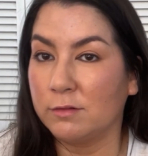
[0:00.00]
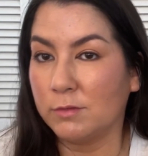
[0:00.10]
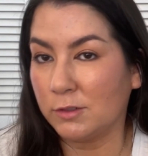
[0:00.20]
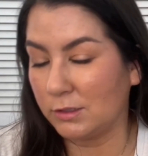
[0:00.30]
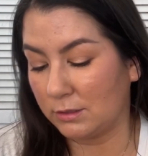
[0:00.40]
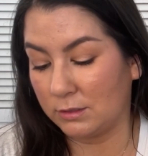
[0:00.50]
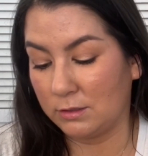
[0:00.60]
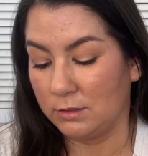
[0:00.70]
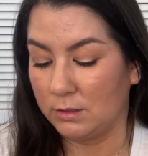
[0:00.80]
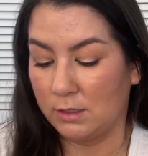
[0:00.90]
We'll just
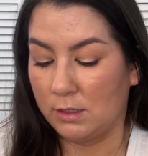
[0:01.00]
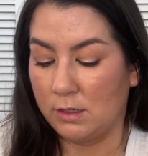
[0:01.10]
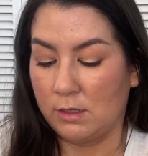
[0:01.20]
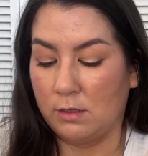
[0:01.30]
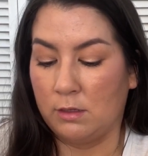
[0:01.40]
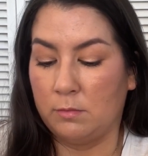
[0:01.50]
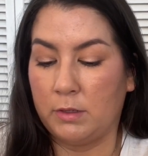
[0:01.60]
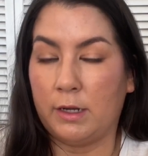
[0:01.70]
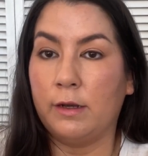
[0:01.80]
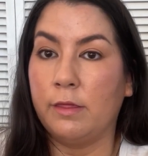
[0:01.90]
put
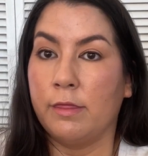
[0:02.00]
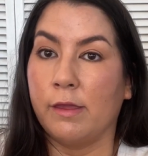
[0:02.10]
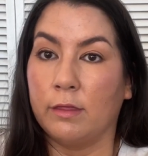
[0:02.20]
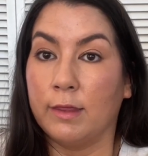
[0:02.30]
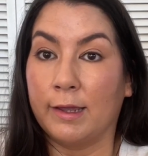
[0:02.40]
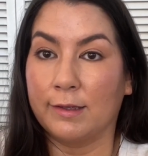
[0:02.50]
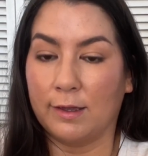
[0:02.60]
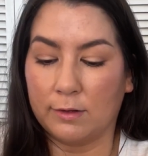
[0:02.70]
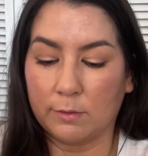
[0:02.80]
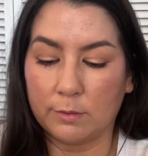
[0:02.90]
it in that
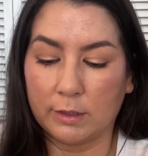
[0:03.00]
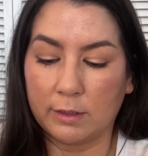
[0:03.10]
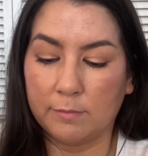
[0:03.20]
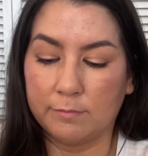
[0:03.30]
category.